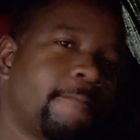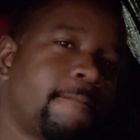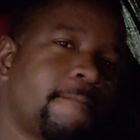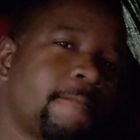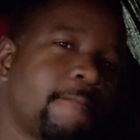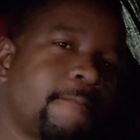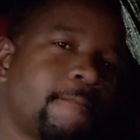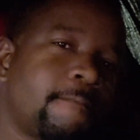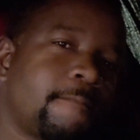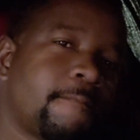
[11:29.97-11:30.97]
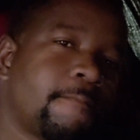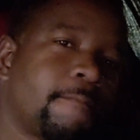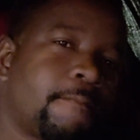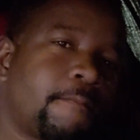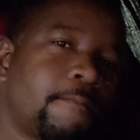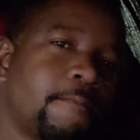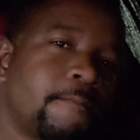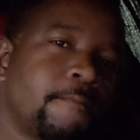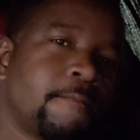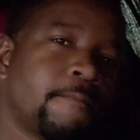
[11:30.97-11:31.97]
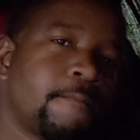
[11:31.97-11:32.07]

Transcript: Nothing is said.